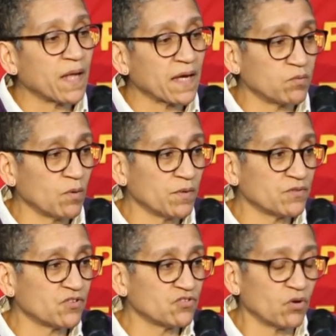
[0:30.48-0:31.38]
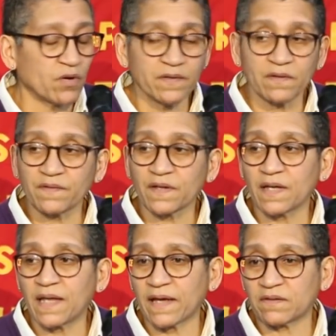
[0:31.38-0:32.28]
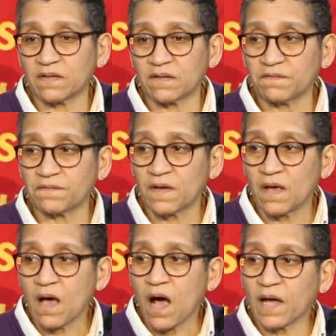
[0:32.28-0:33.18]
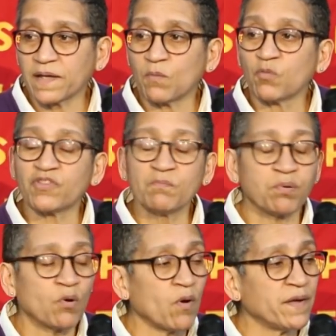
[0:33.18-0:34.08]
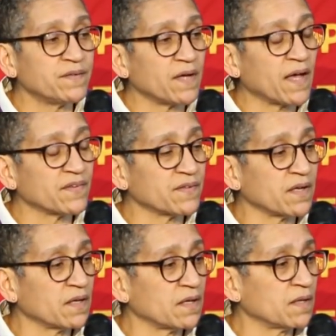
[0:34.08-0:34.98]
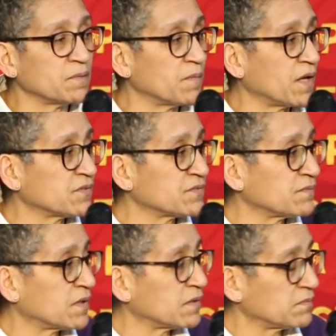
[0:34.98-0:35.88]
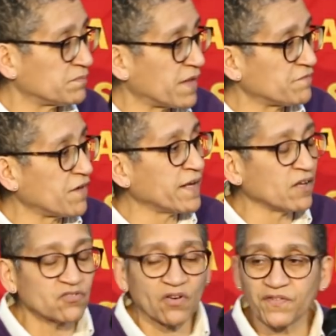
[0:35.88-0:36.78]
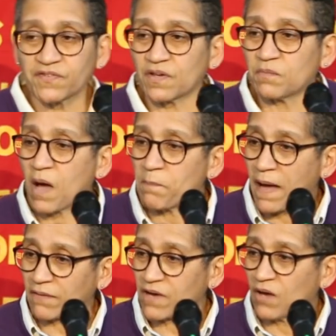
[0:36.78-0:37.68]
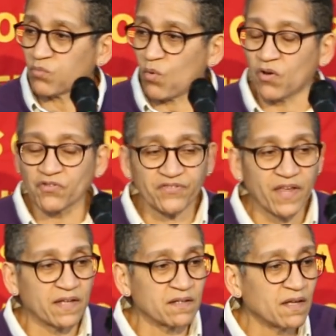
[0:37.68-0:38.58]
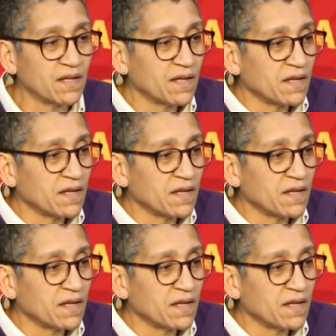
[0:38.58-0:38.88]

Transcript: black woman to join the collective. I was employed as their finance officer. My background was then